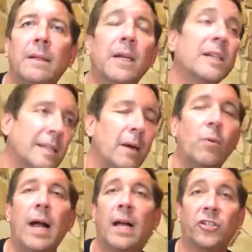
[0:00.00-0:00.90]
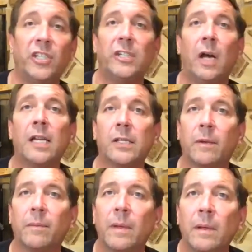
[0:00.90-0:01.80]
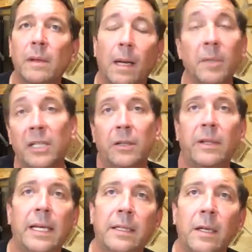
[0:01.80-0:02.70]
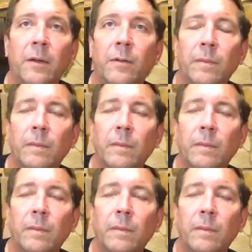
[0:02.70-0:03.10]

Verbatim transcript: they're going to say, wow, she's awesome. I'm going to do that too.